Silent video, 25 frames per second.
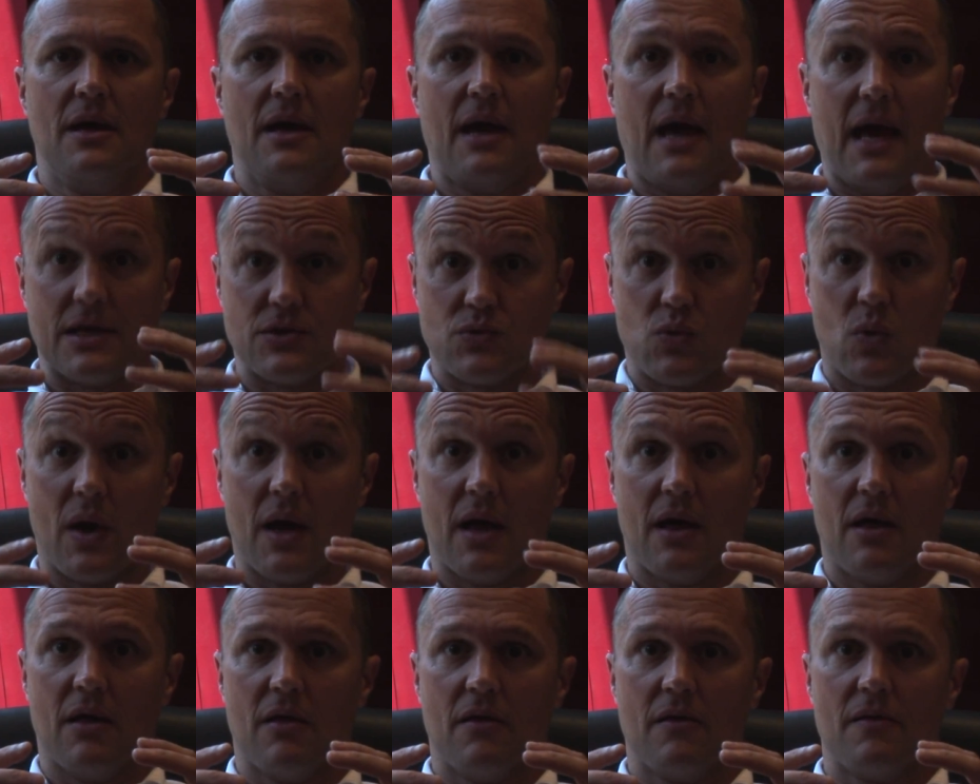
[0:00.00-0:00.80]
as
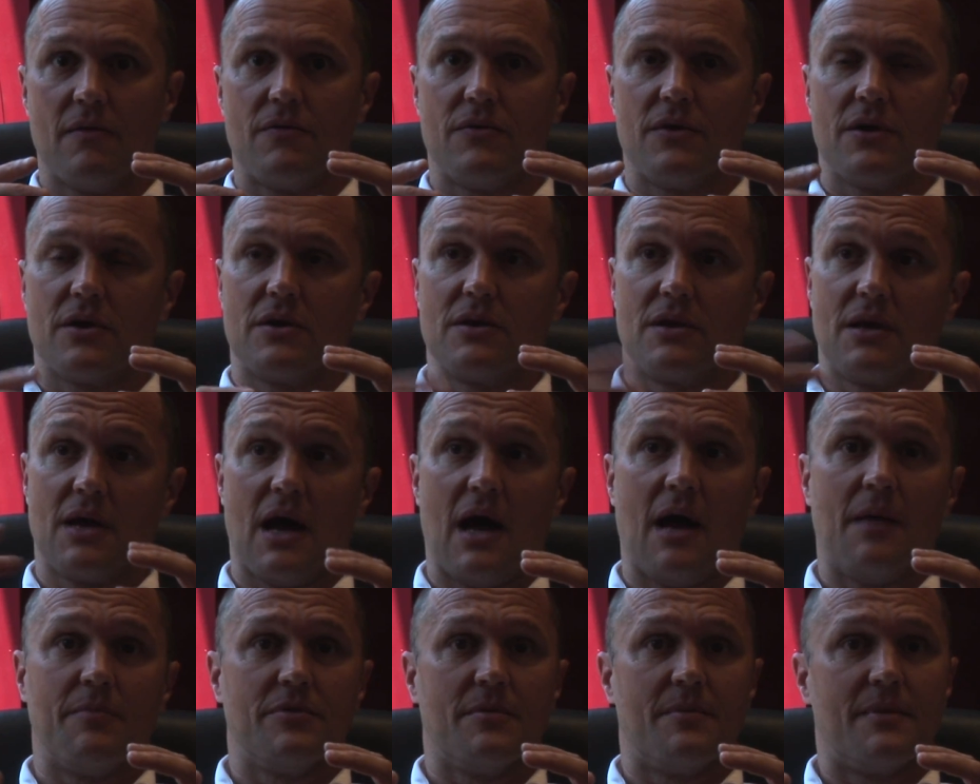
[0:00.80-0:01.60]
well that could
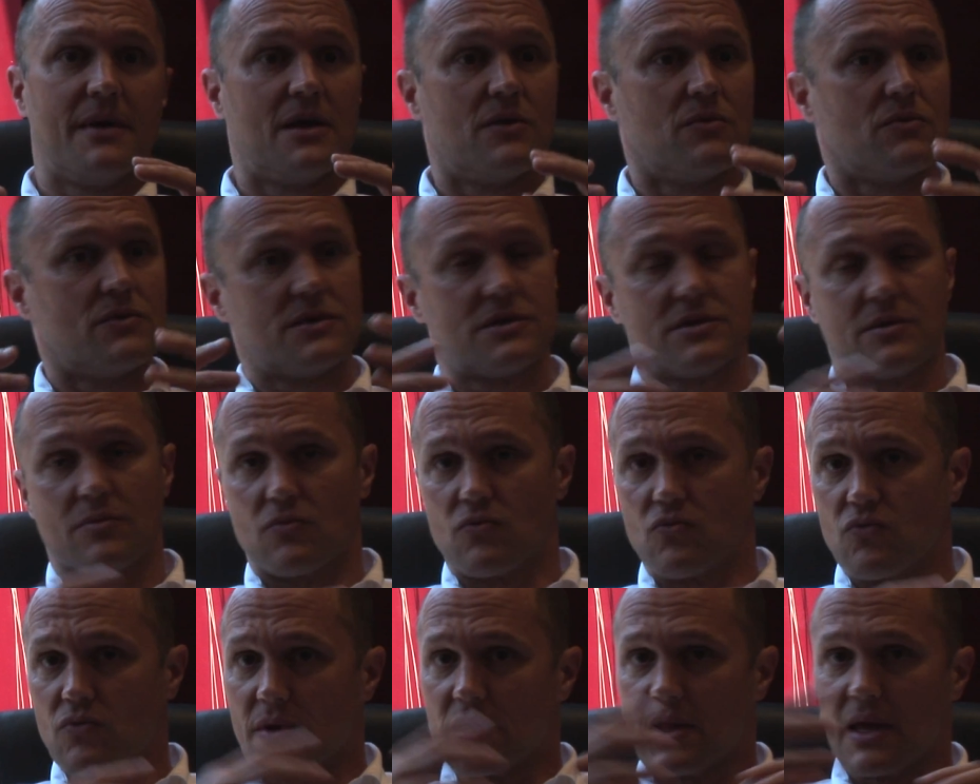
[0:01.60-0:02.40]
complement it with
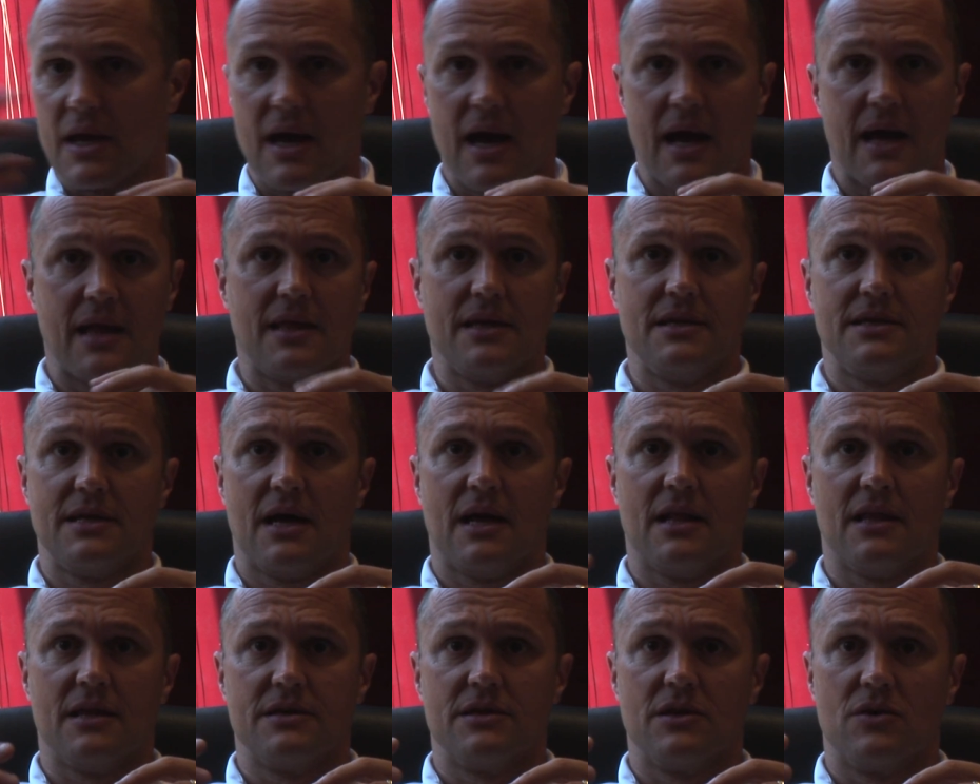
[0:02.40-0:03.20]
some really highly
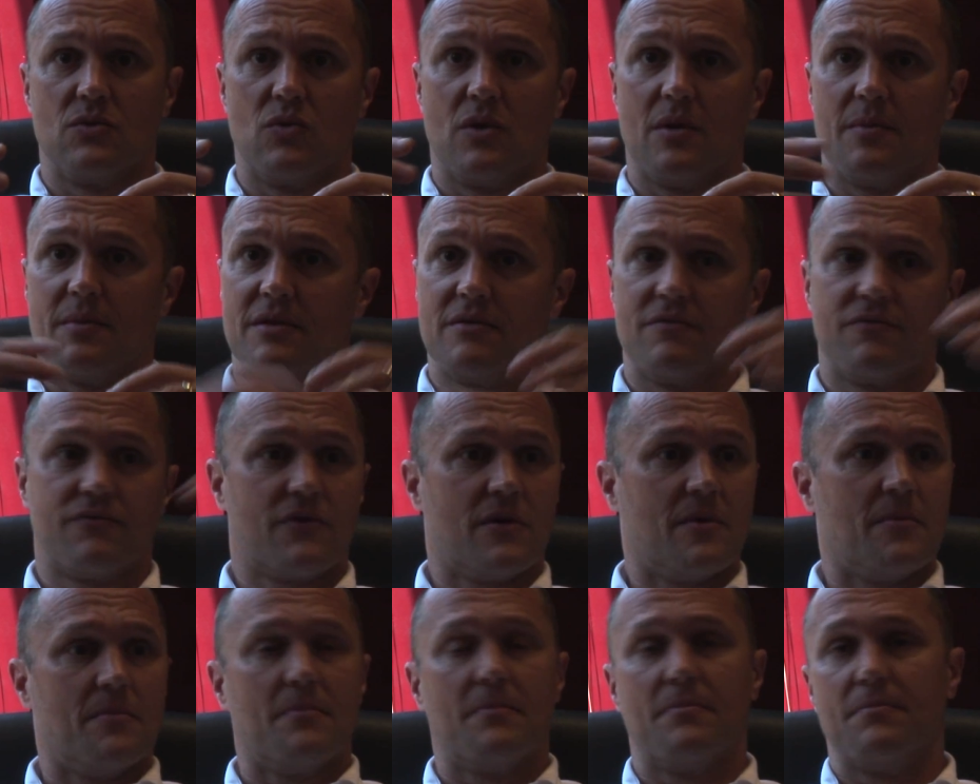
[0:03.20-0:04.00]
talented women
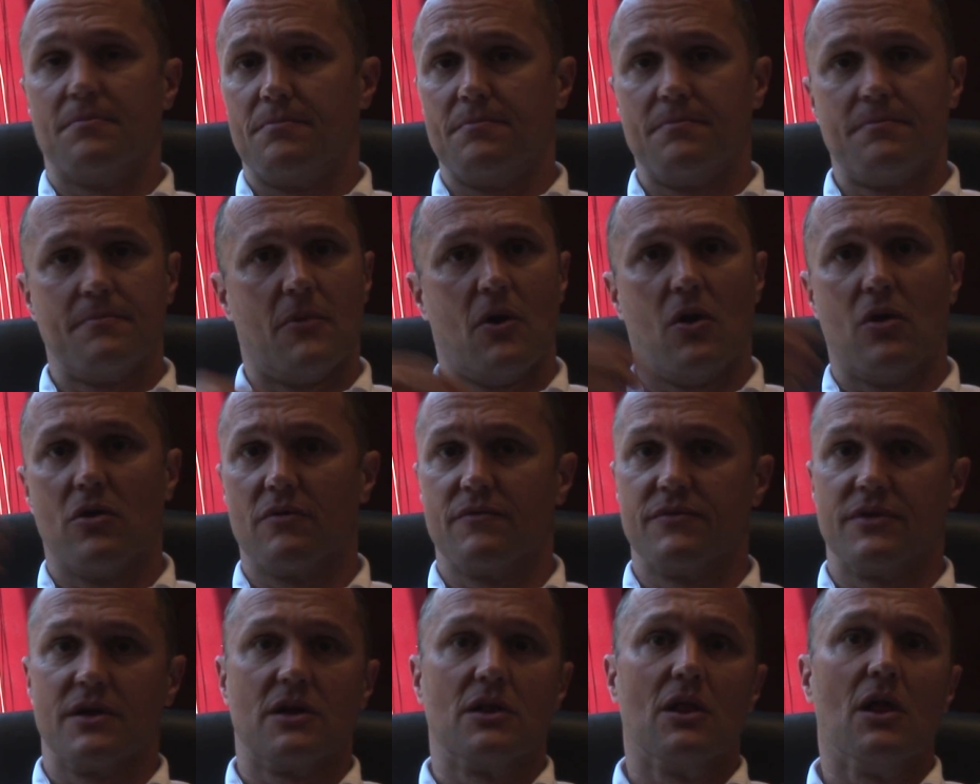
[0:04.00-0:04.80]
from all
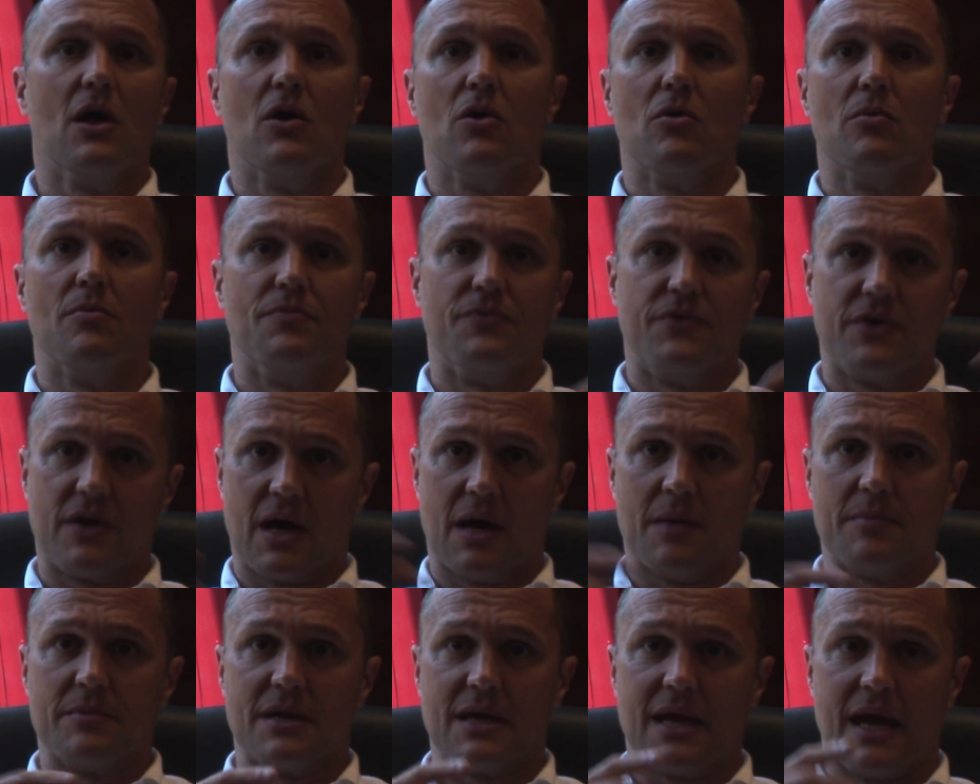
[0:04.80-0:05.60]
over the globe to
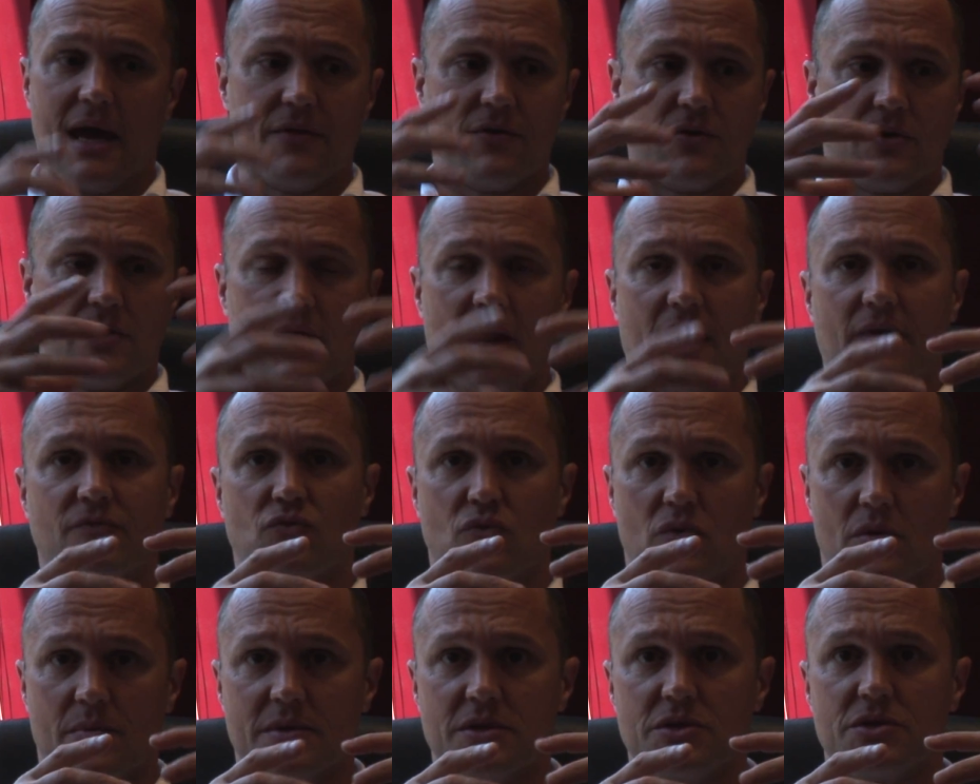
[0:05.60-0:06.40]
come together and have a
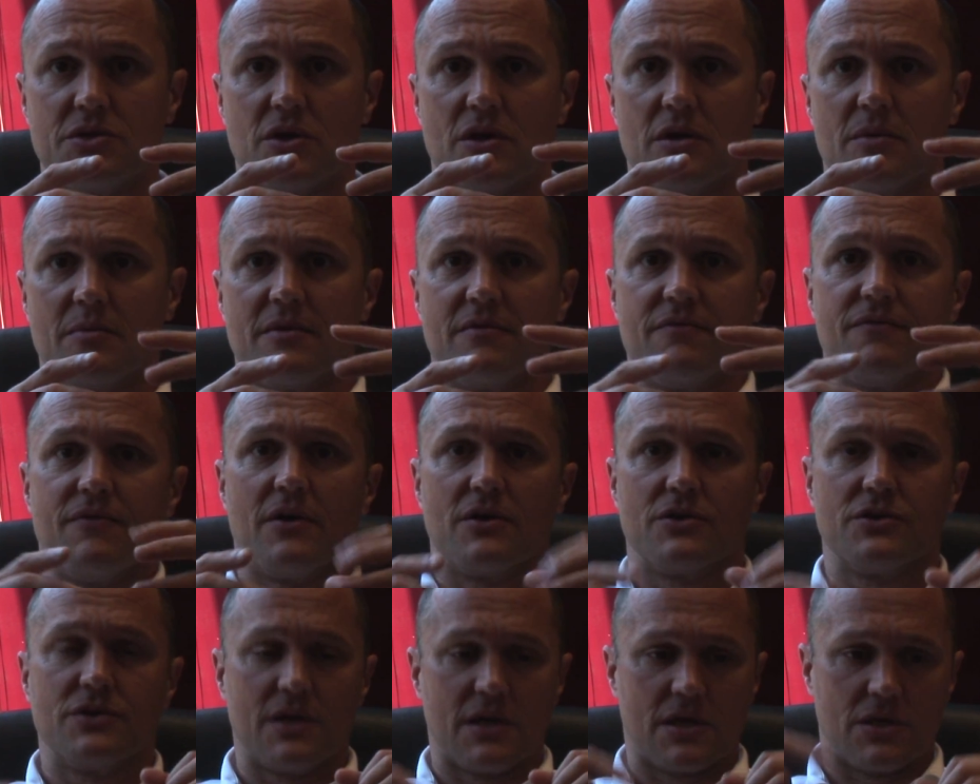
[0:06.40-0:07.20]
women's tournament
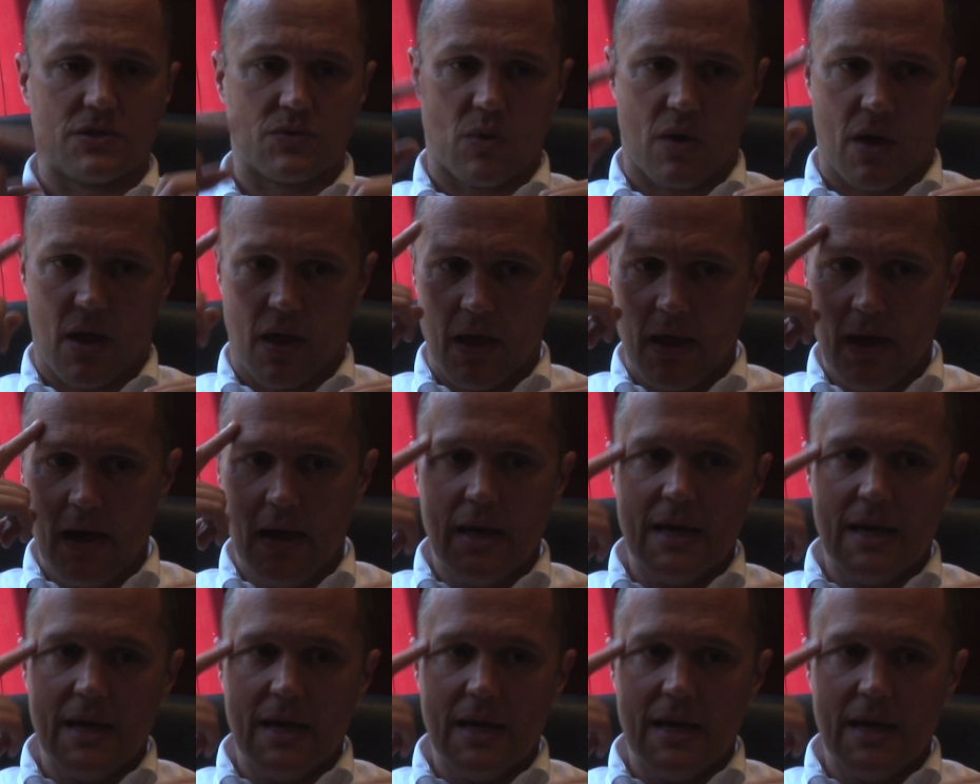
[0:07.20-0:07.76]
functioning as well.